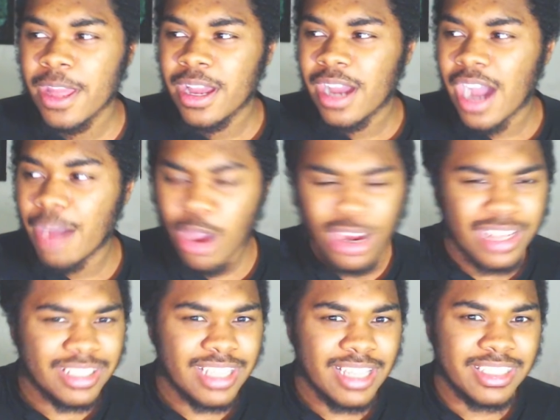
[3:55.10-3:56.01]
I'm not going
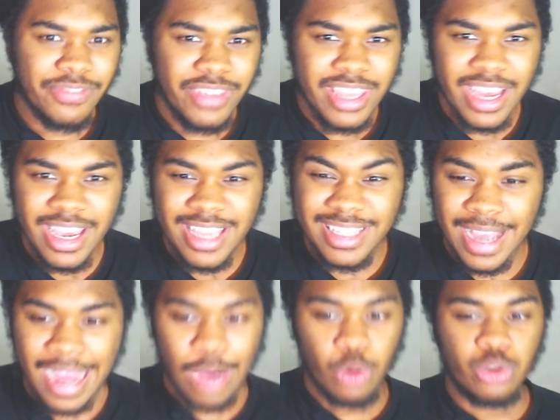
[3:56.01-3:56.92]
to say Sevilla
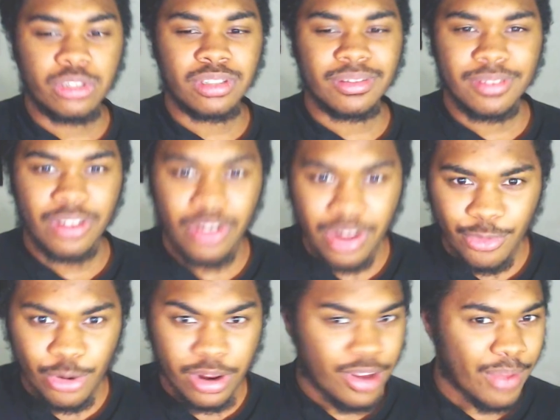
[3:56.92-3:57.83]
is out. I'm not
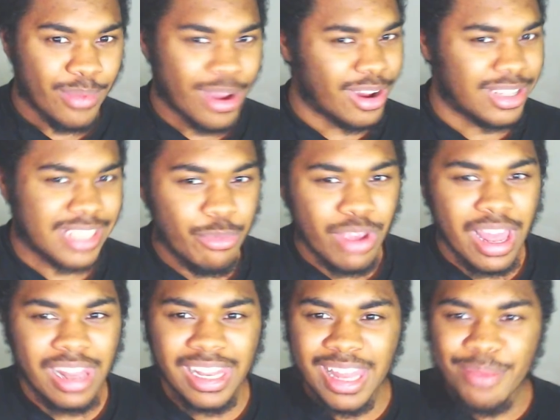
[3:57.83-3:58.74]
going to say we
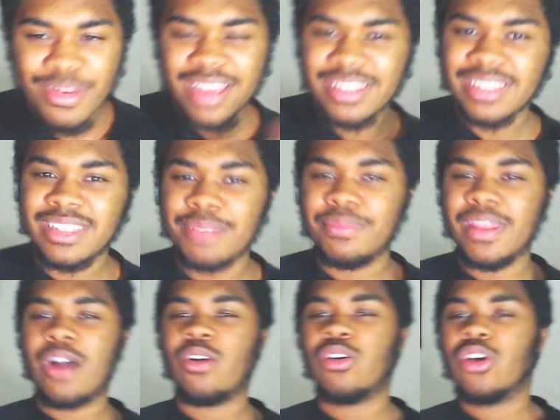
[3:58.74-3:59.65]
eliminated them
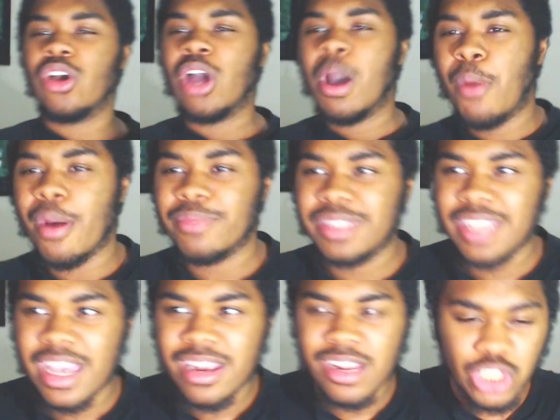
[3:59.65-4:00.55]
now. But I'm
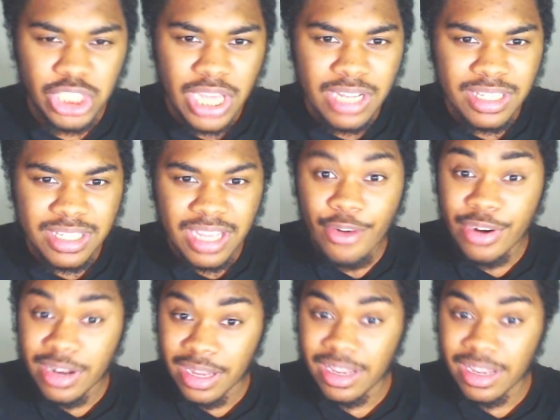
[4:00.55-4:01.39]
saying that chances are at like a